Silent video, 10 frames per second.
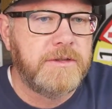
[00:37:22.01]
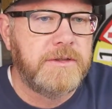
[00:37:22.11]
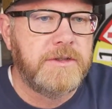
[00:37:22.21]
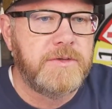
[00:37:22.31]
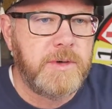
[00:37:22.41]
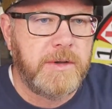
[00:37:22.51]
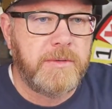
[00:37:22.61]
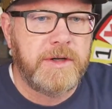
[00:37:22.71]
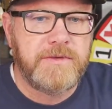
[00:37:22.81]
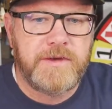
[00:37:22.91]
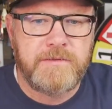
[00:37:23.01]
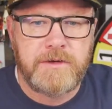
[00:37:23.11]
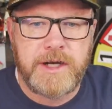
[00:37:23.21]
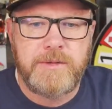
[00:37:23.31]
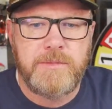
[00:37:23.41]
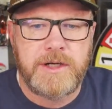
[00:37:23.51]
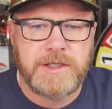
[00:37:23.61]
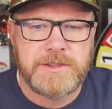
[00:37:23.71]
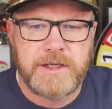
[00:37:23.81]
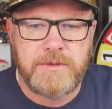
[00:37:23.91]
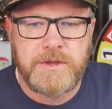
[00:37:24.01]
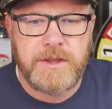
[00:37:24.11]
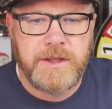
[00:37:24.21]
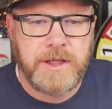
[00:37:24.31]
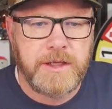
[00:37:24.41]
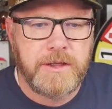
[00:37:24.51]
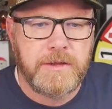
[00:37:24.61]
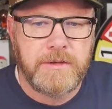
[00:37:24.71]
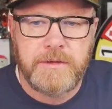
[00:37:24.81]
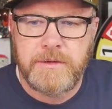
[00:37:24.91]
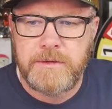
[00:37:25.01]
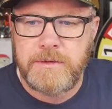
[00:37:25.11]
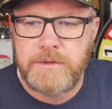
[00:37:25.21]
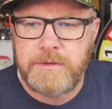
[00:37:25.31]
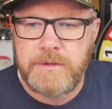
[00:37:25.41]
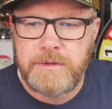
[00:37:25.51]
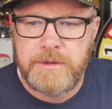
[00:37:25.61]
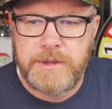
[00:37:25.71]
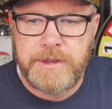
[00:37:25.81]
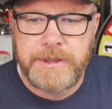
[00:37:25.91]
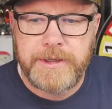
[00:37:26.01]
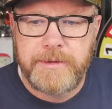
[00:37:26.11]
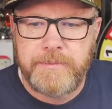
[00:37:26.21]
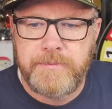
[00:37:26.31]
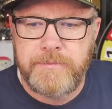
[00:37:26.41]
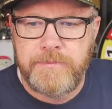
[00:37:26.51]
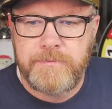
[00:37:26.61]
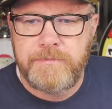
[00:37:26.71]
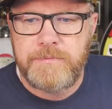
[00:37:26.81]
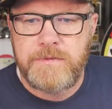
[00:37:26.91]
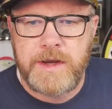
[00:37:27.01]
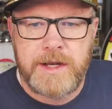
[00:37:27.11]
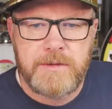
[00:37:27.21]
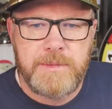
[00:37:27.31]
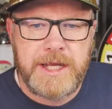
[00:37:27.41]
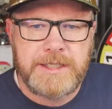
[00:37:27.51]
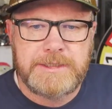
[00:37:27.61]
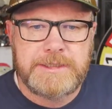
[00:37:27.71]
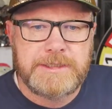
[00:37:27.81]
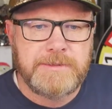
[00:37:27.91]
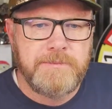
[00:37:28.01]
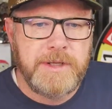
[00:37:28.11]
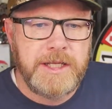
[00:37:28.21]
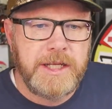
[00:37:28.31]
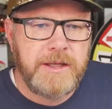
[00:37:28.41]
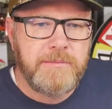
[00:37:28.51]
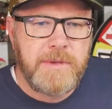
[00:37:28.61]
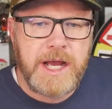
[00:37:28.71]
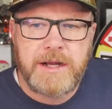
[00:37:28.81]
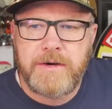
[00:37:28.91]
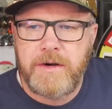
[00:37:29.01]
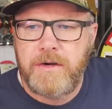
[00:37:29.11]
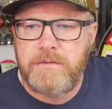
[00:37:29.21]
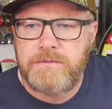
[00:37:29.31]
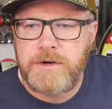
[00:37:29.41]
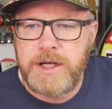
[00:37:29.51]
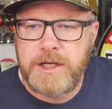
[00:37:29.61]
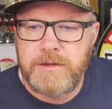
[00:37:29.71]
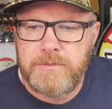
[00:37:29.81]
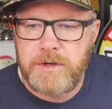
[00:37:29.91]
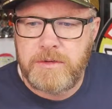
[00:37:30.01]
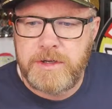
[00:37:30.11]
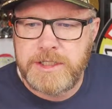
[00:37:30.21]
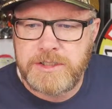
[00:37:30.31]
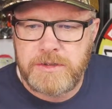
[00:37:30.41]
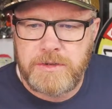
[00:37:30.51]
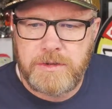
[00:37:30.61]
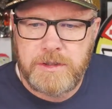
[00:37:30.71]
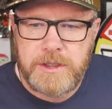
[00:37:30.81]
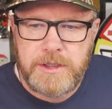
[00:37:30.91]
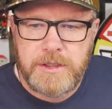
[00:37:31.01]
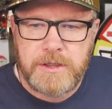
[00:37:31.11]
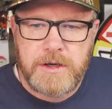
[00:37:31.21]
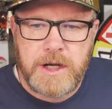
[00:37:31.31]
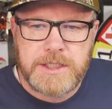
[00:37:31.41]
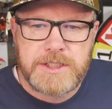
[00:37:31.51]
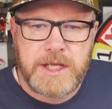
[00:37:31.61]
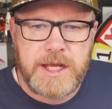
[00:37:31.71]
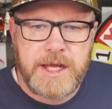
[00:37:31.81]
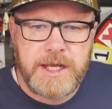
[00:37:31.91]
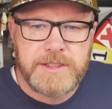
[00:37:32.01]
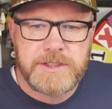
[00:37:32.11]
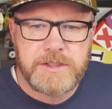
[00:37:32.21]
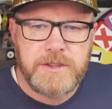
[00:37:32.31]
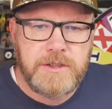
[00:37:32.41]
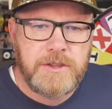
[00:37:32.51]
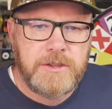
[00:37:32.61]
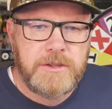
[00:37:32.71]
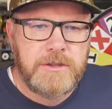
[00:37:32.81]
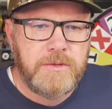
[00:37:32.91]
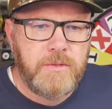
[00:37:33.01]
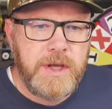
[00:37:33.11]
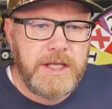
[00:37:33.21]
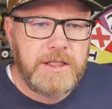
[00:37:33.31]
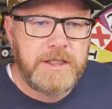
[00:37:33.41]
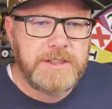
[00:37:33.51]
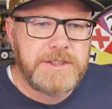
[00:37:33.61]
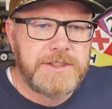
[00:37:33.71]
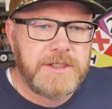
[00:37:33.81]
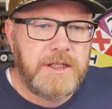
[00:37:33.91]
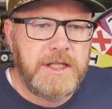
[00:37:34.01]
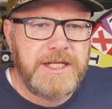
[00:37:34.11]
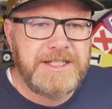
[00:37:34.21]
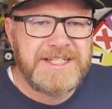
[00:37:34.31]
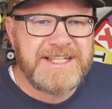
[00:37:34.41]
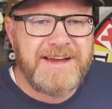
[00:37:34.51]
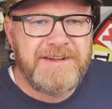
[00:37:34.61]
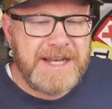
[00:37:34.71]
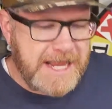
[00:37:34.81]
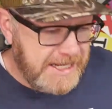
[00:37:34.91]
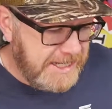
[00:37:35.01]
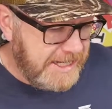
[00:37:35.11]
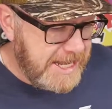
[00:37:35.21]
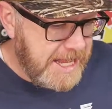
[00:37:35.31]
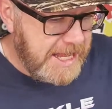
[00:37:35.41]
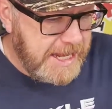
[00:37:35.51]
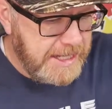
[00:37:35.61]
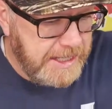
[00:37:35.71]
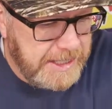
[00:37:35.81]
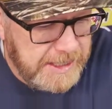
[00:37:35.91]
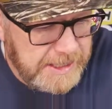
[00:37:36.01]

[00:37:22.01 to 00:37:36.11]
It's probably around seven or eight bucks, I would think. Um, Chatterbait Mini, Micro, Freedom, Original, Cross Eyes, Weedless, Elite, seven ninety nine.